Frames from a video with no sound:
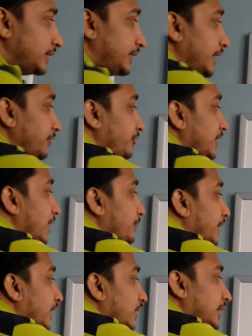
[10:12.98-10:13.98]
Then fill
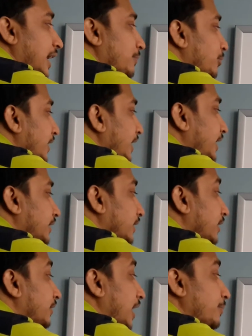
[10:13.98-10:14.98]
up the
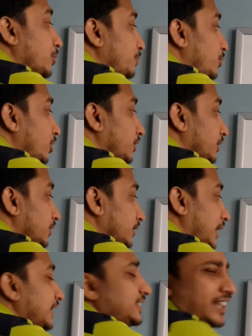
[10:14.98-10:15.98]
carbon bond.
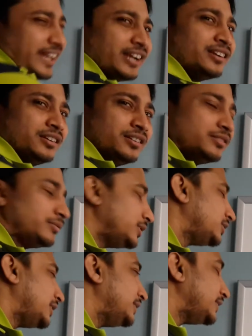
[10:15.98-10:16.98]
I say hand
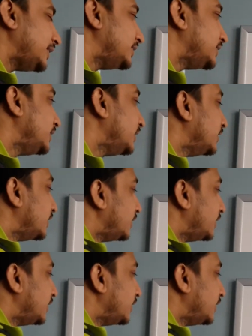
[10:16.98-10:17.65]
is easy.